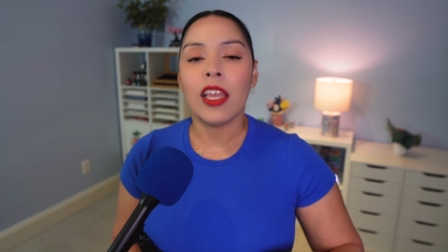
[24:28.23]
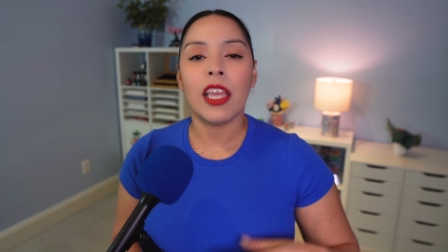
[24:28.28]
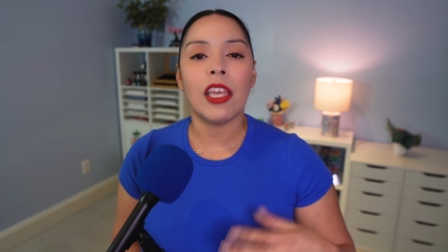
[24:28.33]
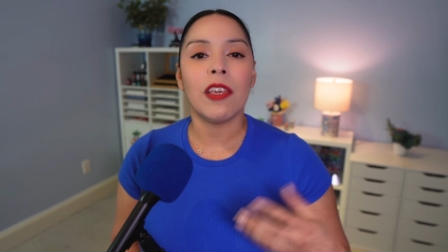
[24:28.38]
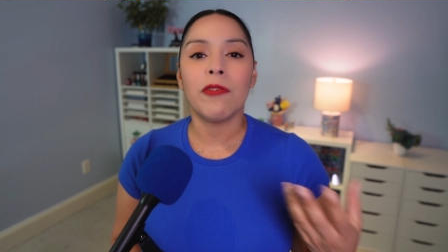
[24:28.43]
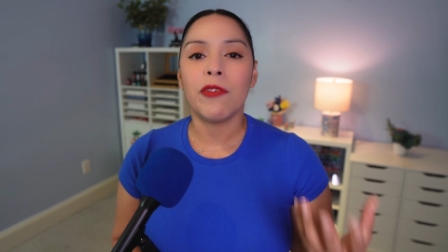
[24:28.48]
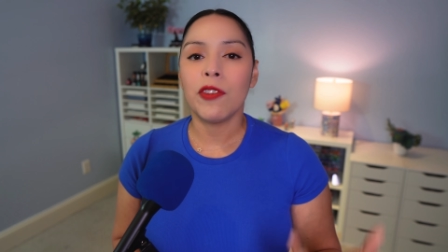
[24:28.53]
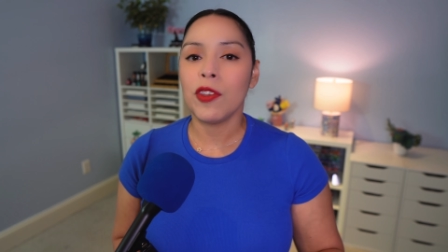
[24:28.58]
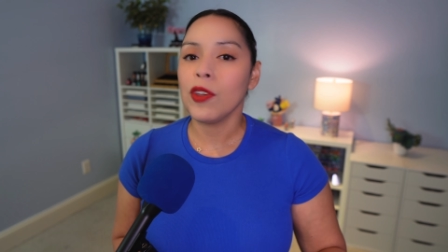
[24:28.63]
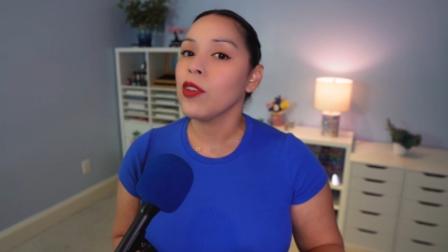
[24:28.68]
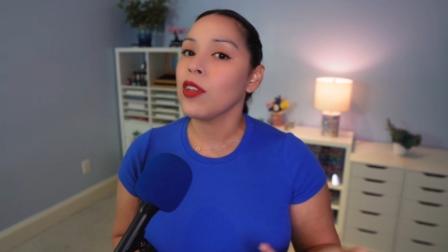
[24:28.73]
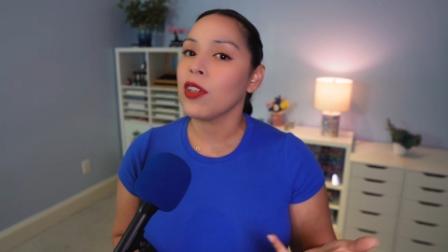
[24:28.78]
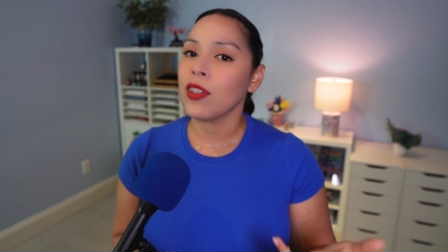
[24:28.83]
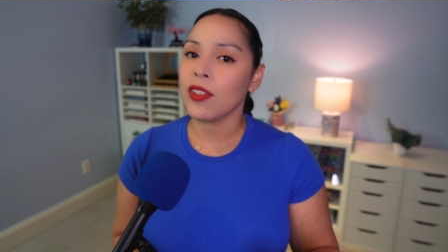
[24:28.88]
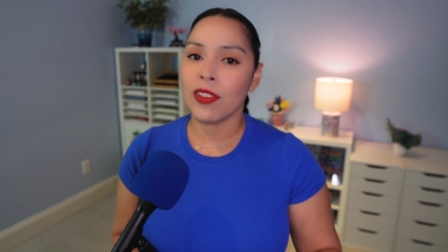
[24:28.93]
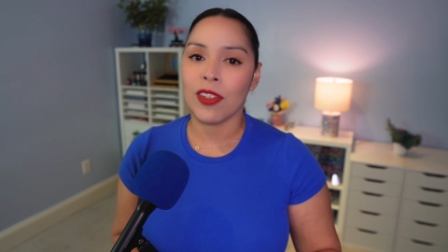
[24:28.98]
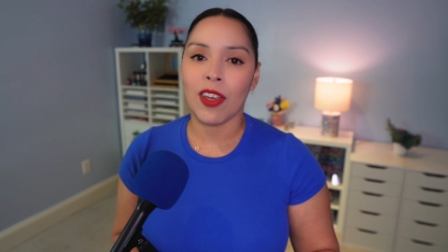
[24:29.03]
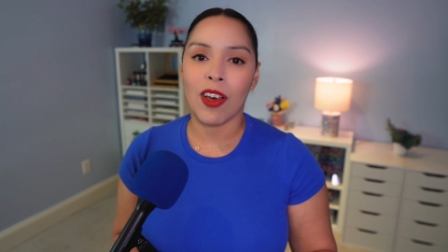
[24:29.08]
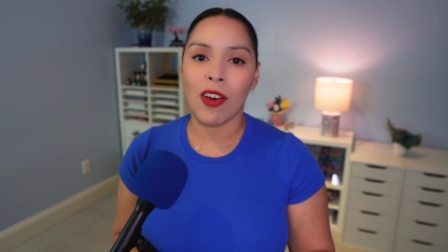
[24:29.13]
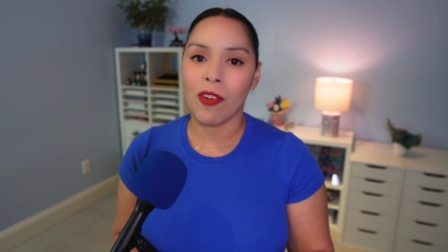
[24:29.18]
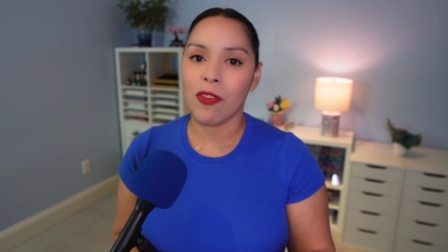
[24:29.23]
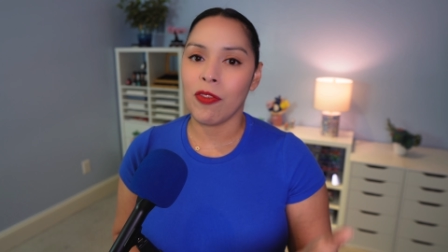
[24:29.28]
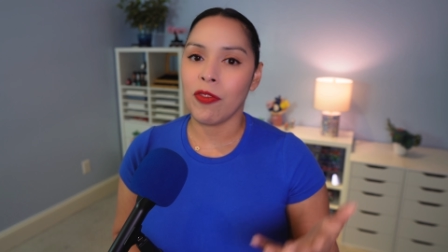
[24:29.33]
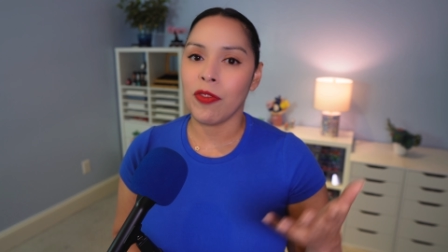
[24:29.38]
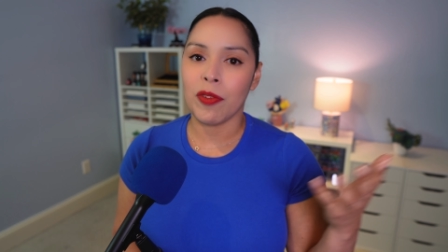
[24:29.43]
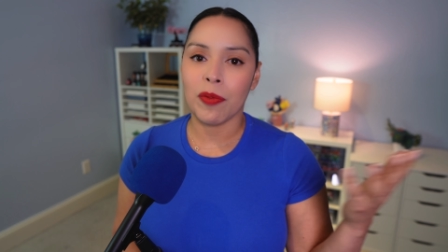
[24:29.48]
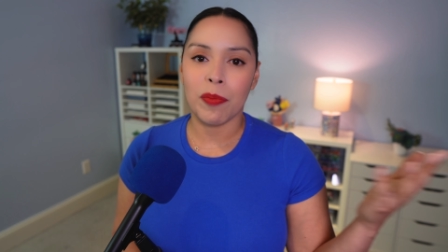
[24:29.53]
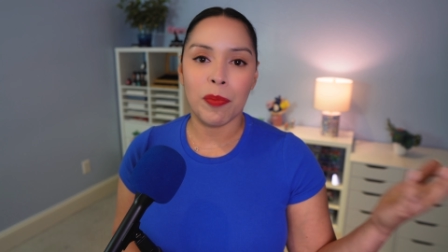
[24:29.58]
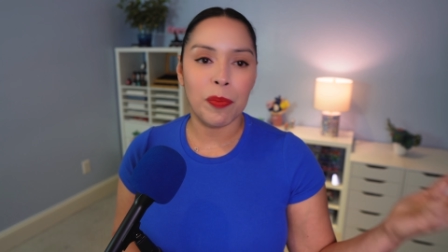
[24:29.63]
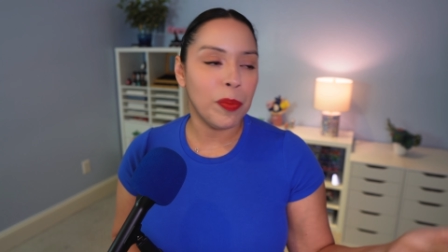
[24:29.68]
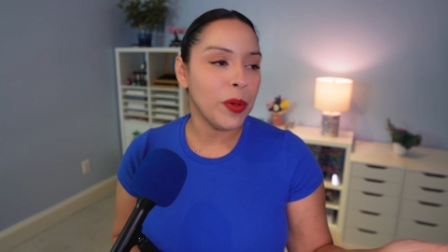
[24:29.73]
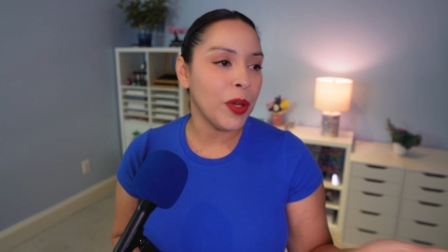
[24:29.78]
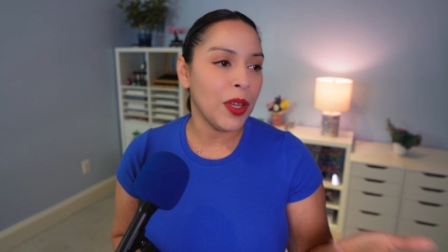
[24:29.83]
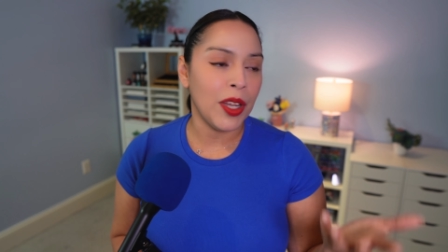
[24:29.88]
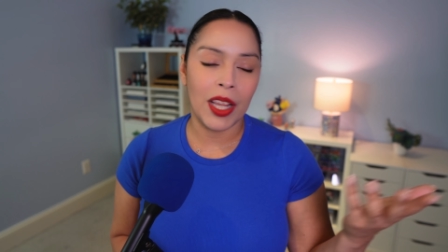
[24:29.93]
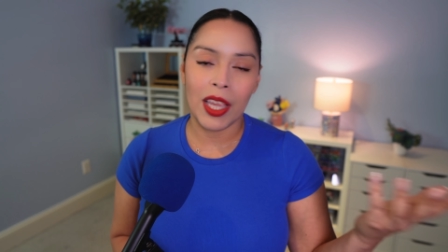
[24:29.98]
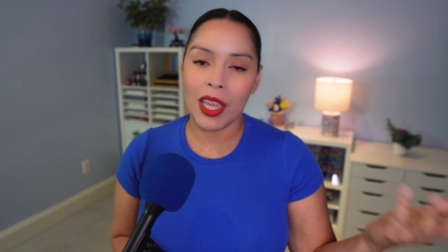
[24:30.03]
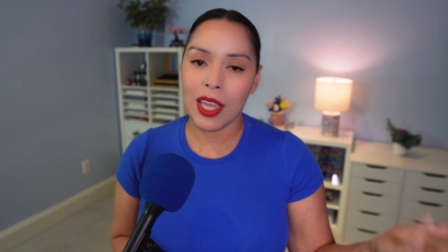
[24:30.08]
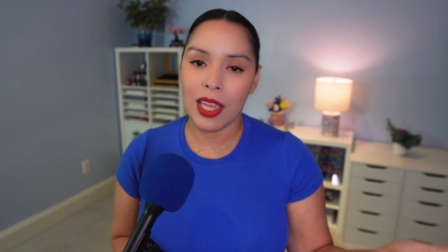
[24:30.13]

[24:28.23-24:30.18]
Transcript: if you yourself put